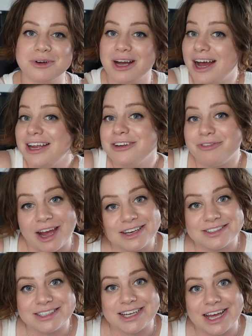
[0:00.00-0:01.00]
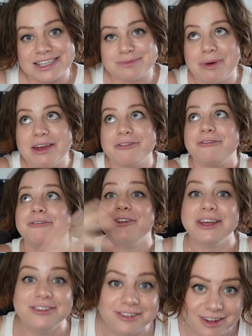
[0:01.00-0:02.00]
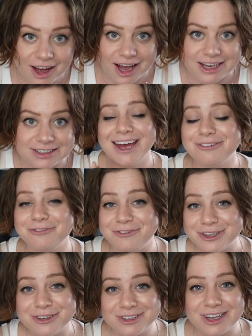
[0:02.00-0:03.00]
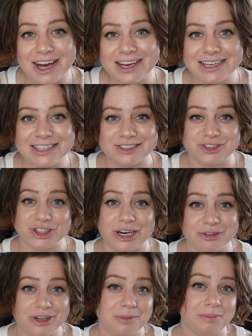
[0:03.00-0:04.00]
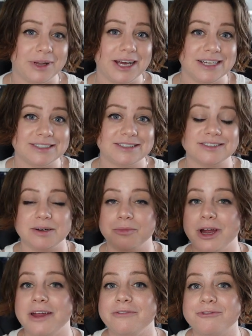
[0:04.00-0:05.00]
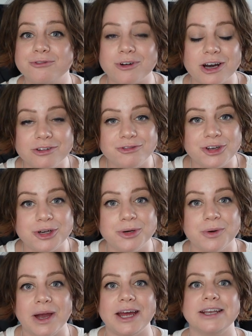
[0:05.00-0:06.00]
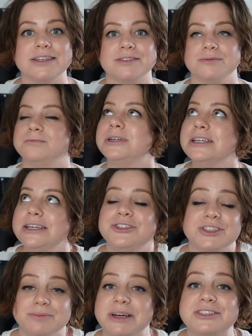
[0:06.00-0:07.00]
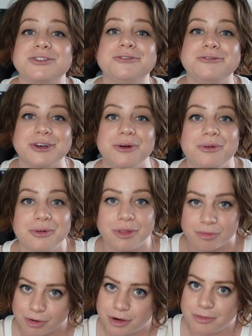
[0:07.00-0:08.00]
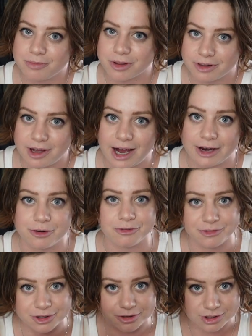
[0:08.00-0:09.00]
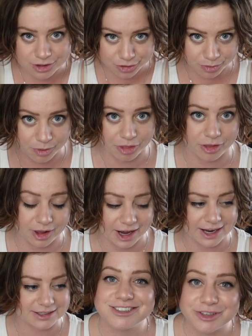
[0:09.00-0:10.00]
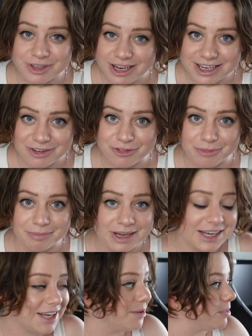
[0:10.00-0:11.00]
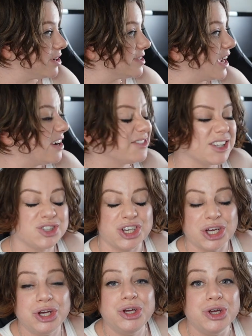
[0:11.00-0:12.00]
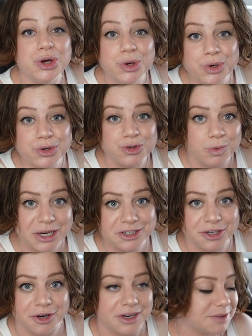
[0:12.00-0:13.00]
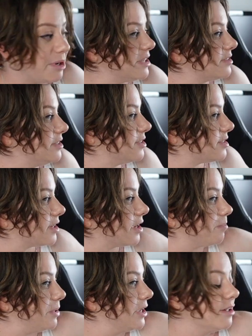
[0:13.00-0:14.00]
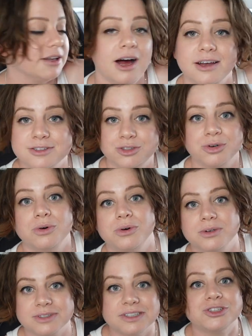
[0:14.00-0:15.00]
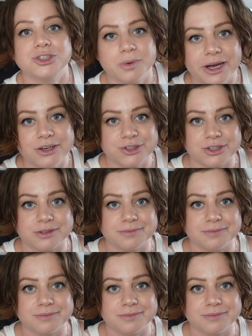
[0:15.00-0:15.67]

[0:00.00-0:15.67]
kind of acting as my fill light. A fill light is generally placed somewhere in front of you and is really just meant to fill the room with light or fill you with light. So lucky for me, because I have such a huge window, it's basically just like a big glass door situation.